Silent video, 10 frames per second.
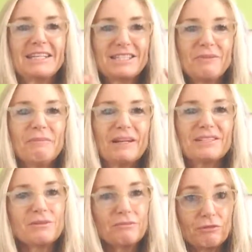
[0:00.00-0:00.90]

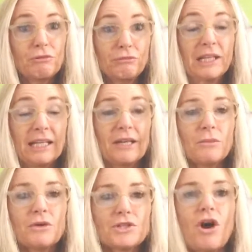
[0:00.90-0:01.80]
symbolism for really
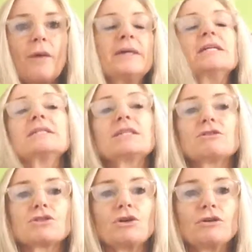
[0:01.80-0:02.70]
what time is.
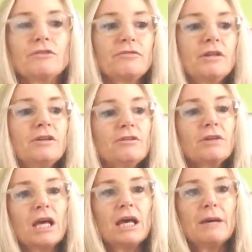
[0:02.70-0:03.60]
There's no definitive
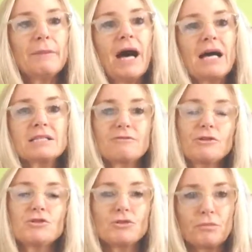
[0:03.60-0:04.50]
past,
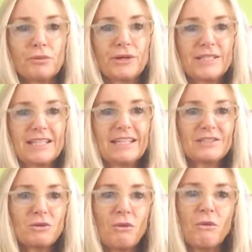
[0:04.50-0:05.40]
future, and present.
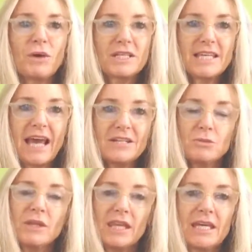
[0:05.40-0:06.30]
It's all contained
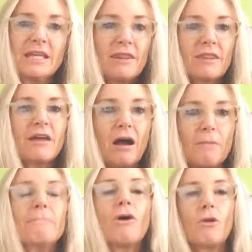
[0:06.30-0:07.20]
within the
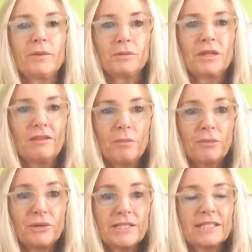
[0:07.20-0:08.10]
moment, within the
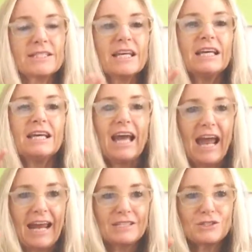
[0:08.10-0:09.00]
presence.
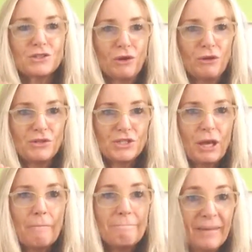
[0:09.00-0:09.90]
And so
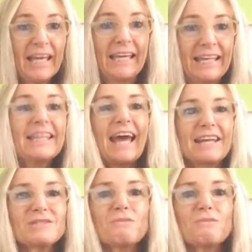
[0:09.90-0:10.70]
to me, that is